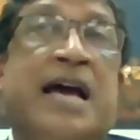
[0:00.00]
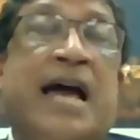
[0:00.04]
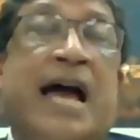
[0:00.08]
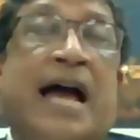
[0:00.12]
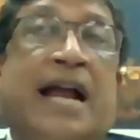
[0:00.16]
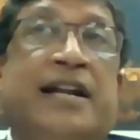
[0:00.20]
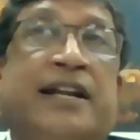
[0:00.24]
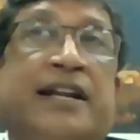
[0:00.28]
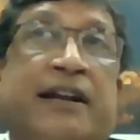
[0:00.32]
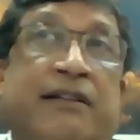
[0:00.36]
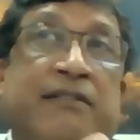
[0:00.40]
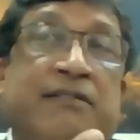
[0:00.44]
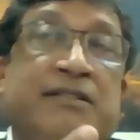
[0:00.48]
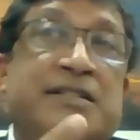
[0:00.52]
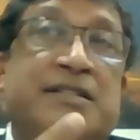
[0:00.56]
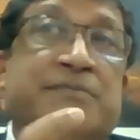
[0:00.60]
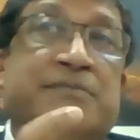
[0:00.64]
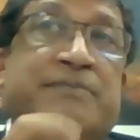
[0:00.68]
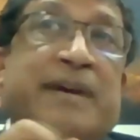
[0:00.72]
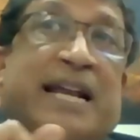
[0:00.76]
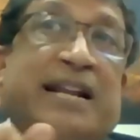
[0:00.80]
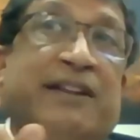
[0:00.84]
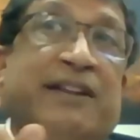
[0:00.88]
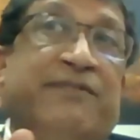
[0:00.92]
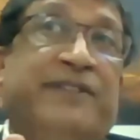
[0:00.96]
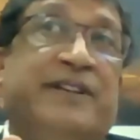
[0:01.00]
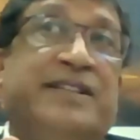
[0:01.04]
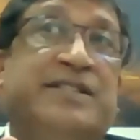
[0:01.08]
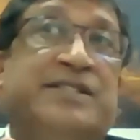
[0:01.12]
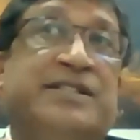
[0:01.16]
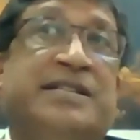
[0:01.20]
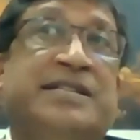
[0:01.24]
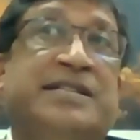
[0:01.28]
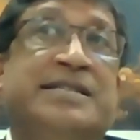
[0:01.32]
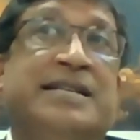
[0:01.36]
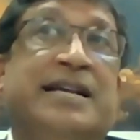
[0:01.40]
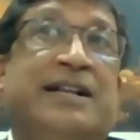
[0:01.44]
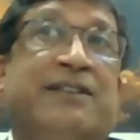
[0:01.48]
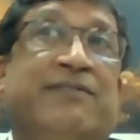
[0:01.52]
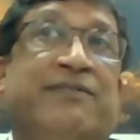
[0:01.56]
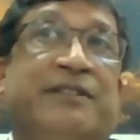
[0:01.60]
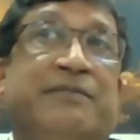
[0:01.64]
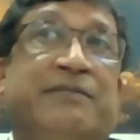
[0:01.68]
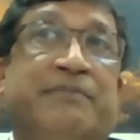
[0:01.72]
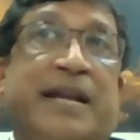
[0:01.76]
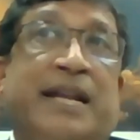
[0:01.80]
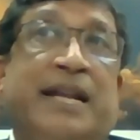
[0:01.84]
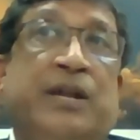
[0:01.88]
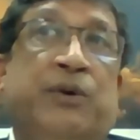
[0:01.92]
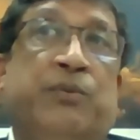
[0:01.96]
And terrorism manifests itself in
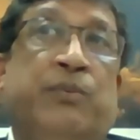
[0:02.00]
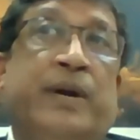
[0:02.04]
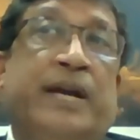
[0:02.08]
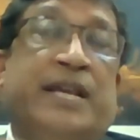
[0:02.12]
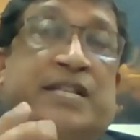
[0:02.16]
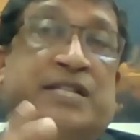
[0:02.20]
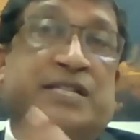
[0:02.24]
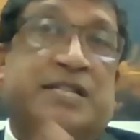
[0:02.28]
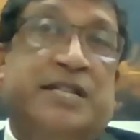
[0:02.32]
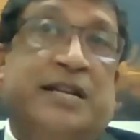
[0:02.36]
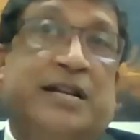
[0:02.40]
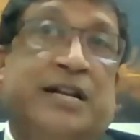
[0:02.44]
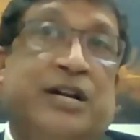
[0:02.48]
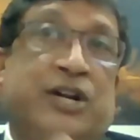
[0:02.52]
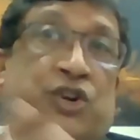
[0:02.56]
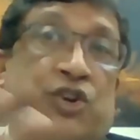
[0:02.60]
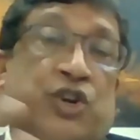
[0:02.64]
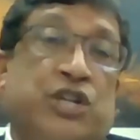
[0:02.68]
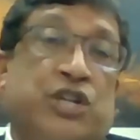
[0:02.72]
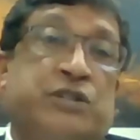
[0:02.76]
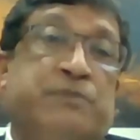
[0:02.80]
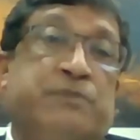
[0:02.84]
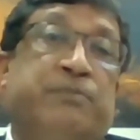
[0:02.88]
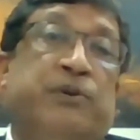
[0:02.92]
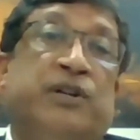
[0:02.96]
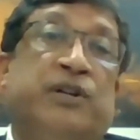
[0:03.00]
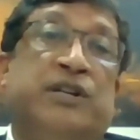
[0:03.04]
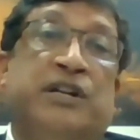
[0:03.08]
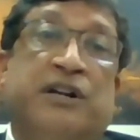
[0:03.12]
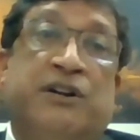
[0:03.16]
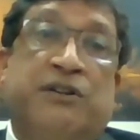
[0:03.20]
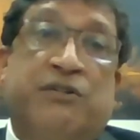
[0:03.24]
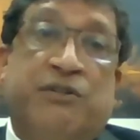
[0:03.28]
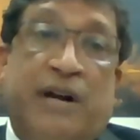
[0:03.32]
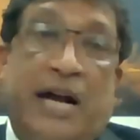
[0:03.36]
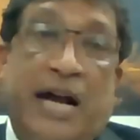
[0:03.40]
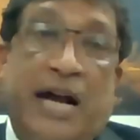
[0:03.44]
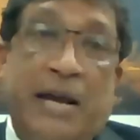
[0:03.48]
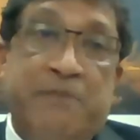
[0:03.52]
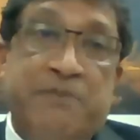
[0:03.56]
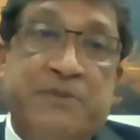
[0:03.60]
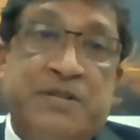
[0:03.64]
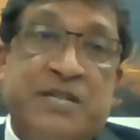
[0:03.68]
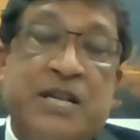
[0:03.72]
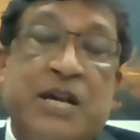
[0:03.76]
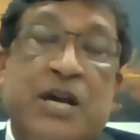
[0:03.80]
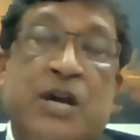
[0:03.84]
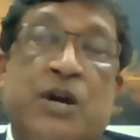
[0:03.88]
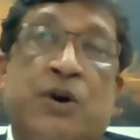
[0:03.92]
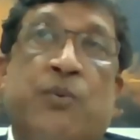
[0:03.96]
many ways. There are cross-border
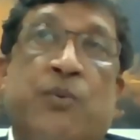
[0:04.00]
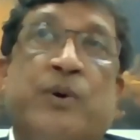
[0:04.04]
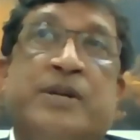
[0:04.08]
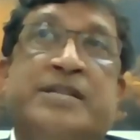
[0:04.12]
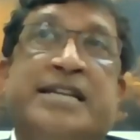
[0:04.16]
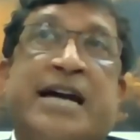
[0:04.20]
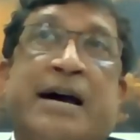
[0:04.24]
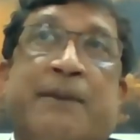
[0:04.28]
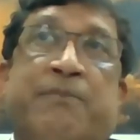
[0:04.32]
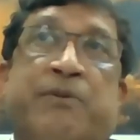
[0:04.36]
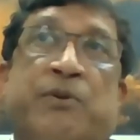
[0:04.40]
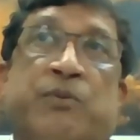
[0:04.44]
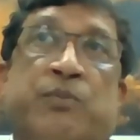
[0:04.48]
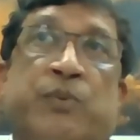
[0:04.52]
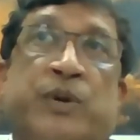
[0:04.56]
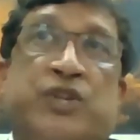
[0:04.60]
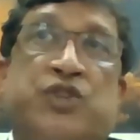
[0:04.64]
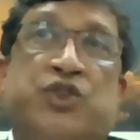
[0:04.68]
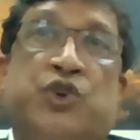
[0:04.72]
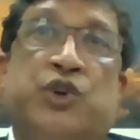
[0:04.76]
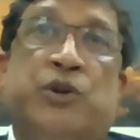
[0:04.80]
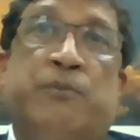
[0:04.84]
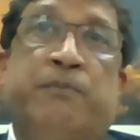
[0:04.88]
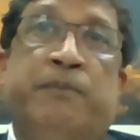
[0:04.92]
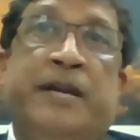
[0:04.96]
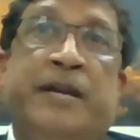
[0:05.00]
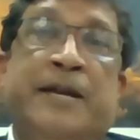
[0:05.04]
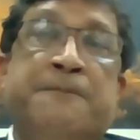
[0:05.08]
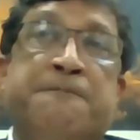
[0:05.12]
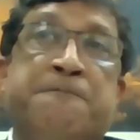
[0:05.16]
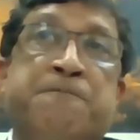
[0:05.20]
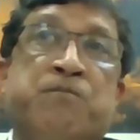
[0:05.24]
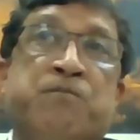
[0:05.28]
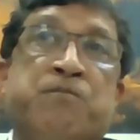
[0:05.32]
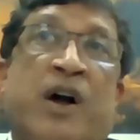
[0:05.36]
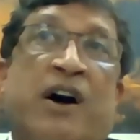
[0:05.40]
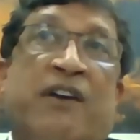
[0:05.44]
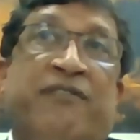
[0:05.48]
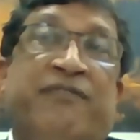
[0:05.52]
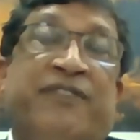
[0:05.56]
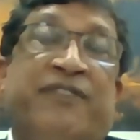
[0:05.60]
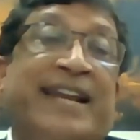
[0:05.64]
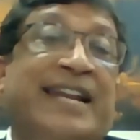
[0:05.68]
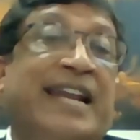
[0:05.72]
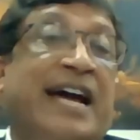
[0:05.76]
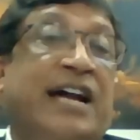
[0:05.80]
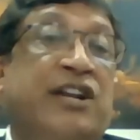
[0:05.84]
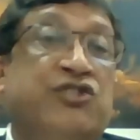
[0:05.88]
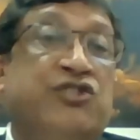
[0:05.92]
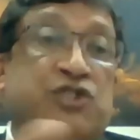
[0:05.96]
crimes which happen, which could be of
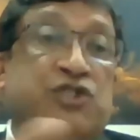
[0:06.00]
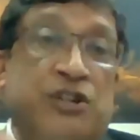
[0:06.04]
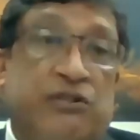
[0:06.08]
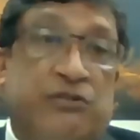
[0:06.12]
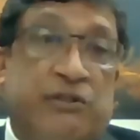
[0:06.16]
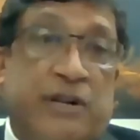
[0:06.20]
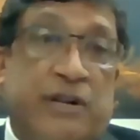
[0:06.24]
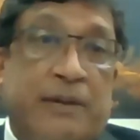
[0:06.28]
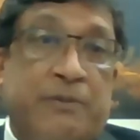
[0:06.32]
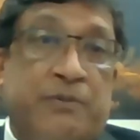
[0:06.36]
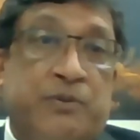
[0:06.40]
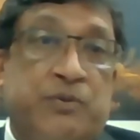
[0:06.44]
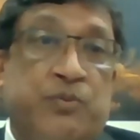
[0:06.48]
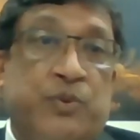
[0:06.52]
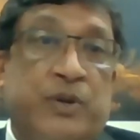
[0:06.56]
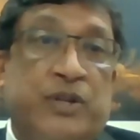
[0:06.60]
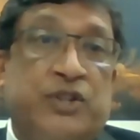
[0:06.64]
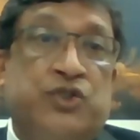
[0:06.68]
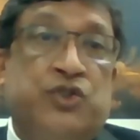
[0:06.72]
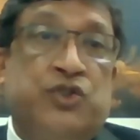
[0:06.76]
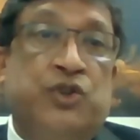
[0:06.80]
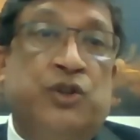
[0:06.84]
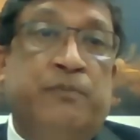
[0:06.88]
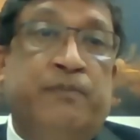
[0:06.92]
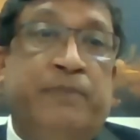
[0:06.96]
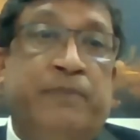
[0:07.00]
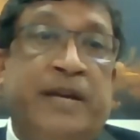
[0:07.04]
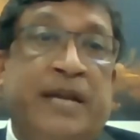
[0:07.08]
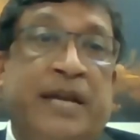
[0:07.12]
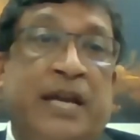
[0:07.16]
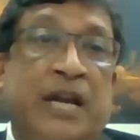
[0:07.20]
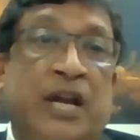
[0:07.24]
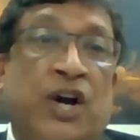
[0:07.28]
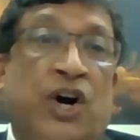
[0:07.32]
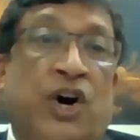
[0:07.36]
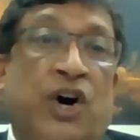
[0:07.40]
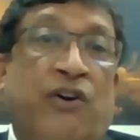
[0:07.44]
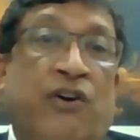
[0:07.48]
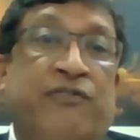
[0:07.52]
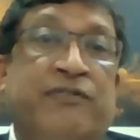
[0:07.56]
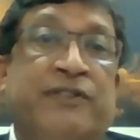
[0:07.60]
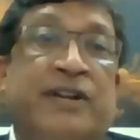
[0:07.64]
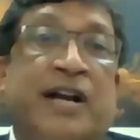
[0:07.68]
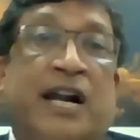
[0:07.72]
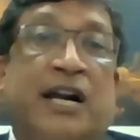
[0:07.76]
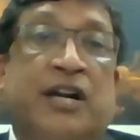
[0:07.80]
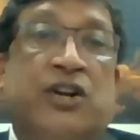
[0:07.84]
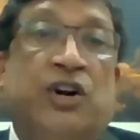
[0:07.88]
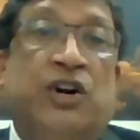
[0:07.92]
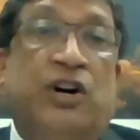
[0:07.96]
financial crimes, which could be of
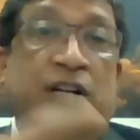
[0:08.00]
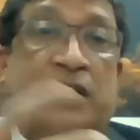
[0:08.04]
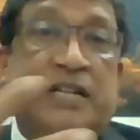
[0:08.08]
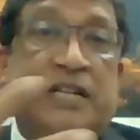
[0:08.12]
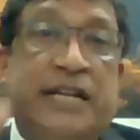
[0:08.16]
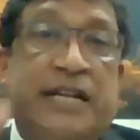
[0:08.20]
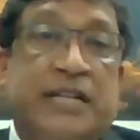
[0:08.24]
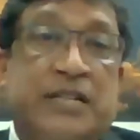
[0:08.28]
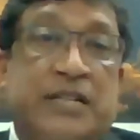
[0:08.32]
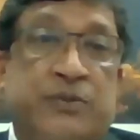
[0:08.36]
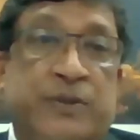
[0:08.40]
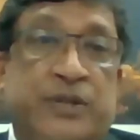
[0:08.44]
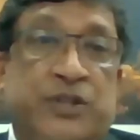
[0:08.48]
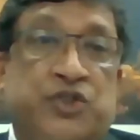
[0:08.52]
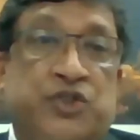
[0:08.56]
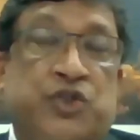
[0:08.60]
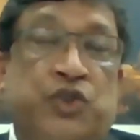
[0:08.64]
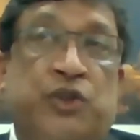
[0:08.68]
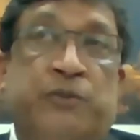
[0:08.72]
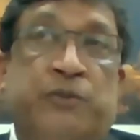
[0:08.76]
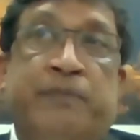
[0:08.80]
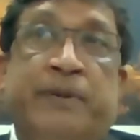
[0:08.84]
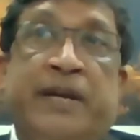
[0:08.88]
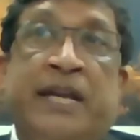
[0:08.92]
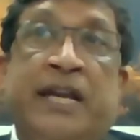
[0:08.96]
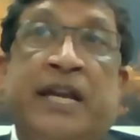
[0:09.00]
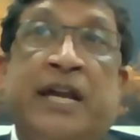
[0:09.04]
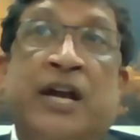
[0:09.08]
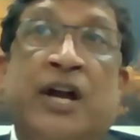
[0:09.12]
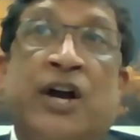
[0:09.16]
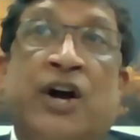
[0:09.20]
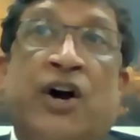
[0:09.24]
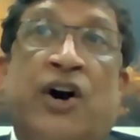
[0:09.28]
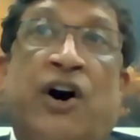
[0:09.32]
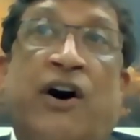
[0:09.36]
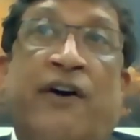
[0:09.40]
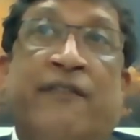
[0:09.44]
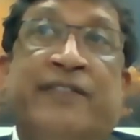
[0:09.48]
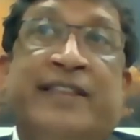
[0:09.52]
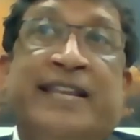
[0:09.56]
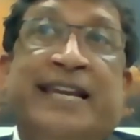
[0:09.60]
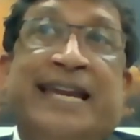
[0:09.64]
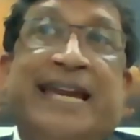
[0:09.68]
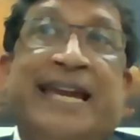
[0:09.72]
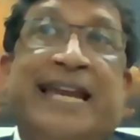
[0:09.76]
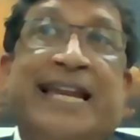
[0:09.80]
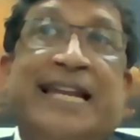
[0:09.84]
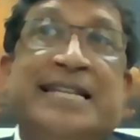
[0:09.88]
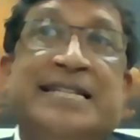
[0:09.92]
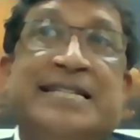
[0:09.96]
narcotics, which could be of the
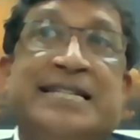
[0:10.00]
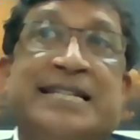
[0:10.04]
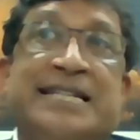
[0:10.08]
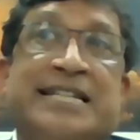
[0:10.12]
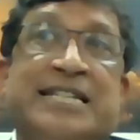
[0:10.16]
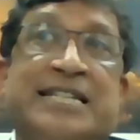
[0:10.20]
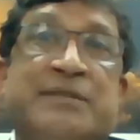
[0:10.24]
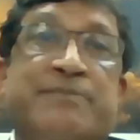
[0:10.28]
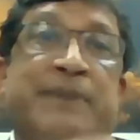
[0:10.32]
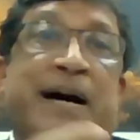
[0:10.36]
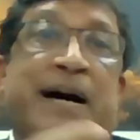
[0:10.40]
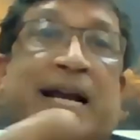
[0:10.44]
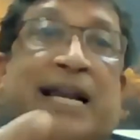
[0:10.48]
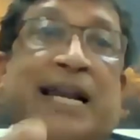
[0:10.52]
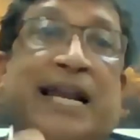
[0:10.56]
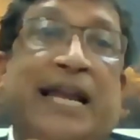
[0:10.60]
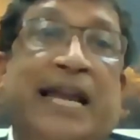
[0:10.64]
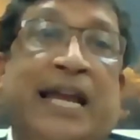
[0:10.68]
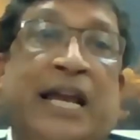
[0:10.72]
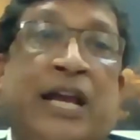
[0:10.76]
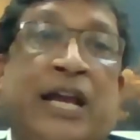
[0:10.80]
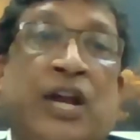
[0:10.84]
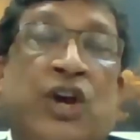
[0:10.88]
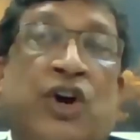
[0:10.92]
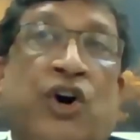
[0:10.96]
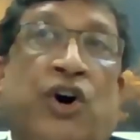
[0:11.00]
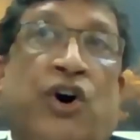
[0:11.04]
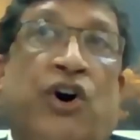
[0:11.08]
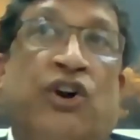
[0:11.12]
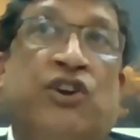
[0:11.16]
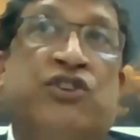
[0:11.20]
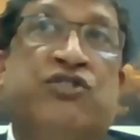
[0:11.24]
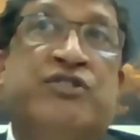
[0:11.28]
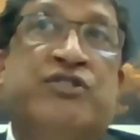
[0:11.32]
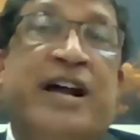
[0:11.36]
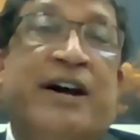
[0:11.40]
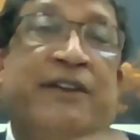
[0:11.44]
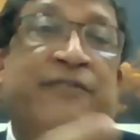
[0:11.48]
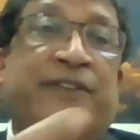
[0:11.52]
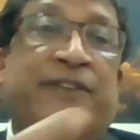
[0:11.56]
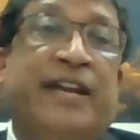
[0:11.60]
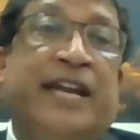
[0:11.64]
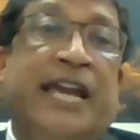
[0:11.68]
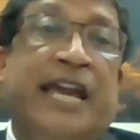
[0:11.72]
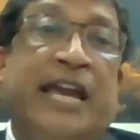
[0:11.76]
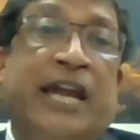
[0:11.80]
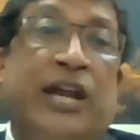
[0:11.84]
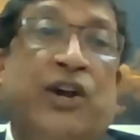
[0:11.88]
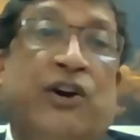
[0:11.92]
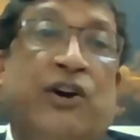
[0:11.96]
illicit smuggling or
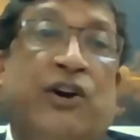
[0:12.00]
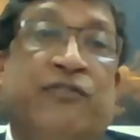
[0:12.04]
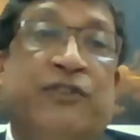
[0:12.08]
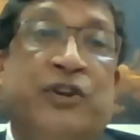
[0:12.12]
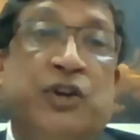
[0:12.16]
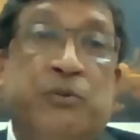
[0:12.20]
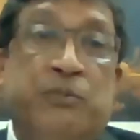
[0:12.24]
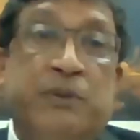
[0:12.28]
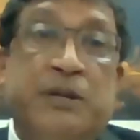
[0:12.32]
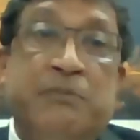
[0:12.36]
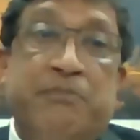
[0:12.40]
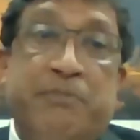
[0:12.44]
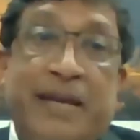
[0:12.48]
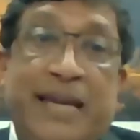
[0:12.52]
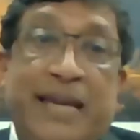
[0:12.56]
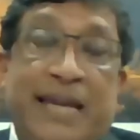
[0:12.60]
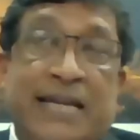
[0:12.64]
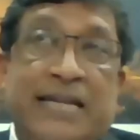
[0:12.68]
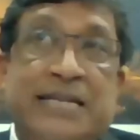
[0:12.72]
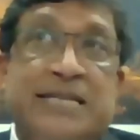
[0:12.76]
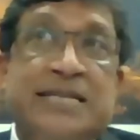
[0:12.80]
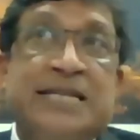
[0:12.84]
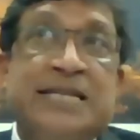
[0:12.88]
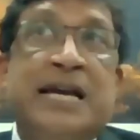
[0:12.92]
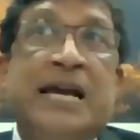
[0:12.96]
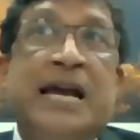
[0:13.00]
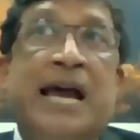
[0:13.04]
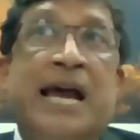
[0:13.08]
trafficking of human beings.